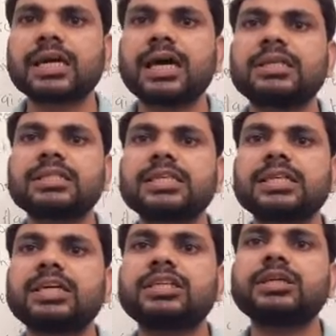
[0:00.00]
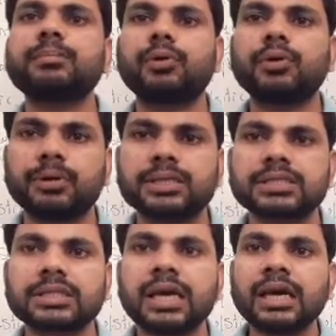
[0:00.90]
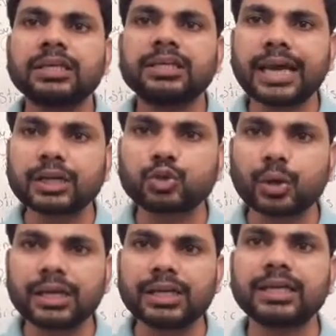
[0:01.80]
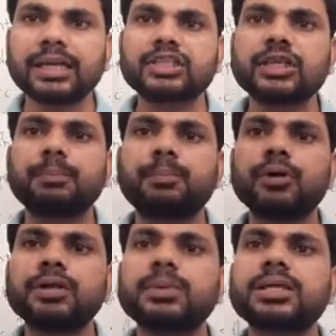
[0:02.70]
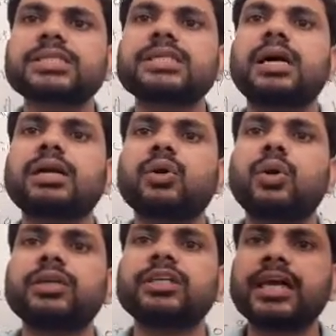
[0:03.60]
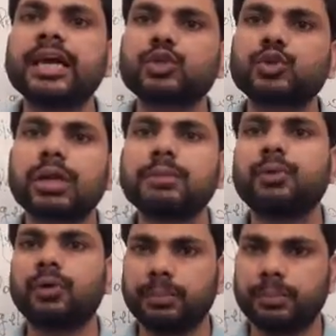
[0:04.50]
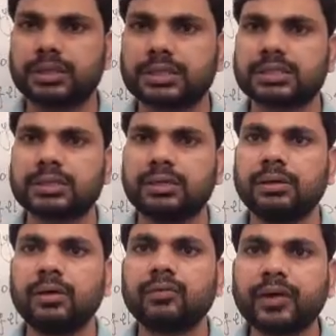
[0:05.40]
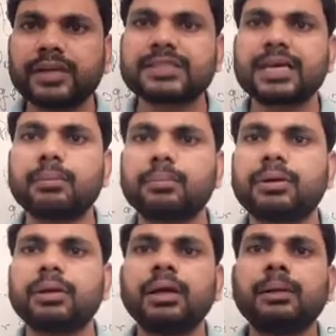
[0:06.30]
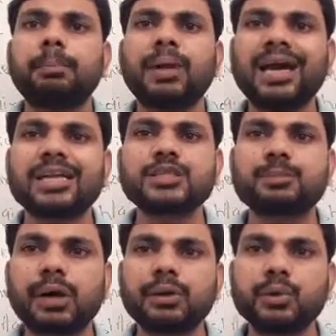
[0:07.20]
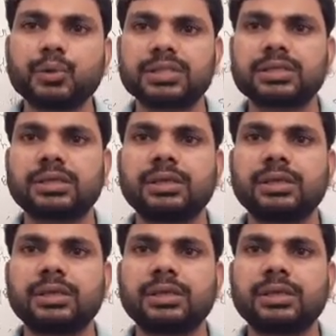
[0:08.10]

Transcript: and synthetic polymers. Naturally getting polymers are called natural polymers. For example, plants produce